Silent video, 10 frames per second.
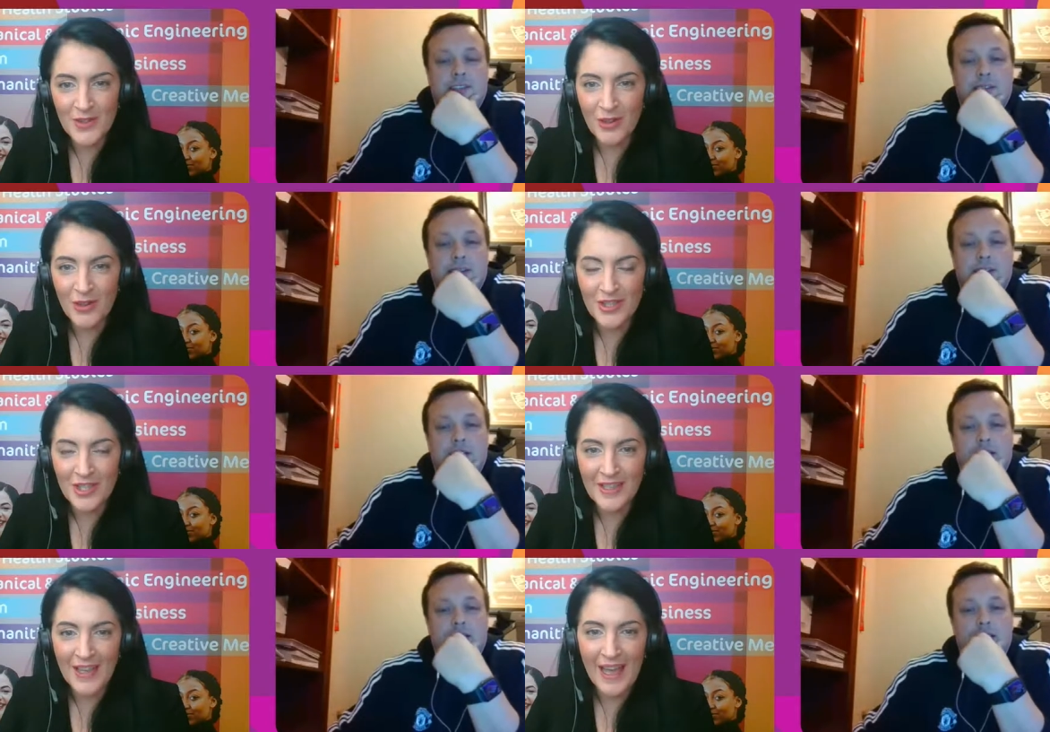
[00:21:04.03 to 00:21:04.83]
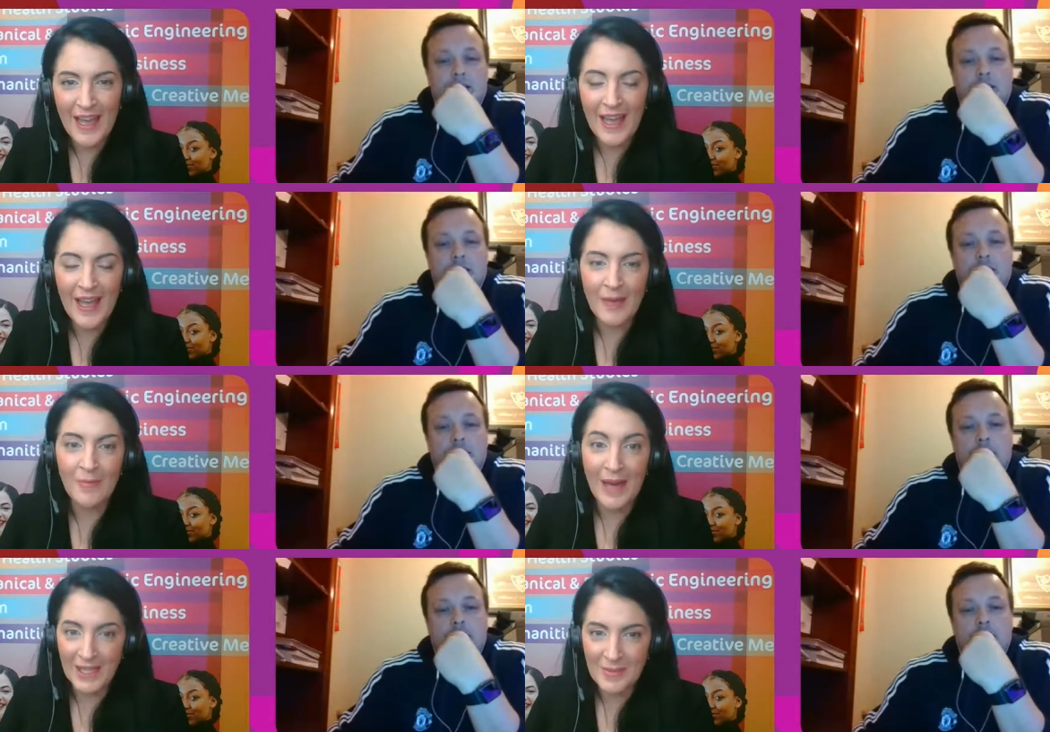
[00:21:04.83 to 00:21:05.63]
Speaker 1: construction
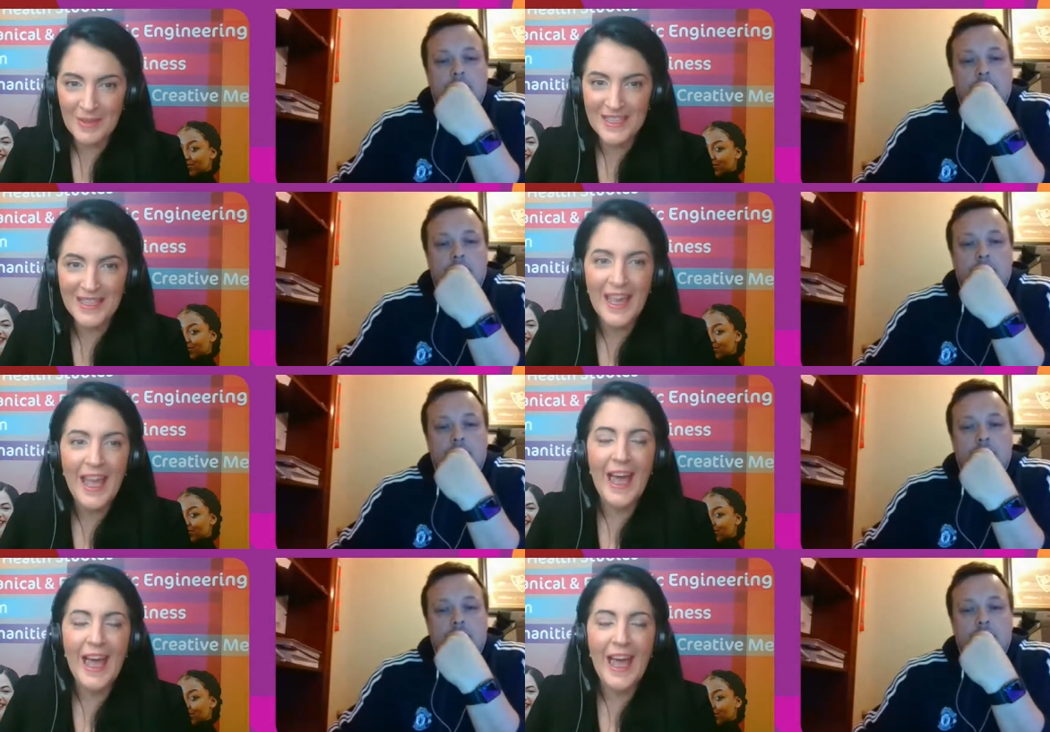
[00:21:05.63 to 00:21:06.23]
um, management,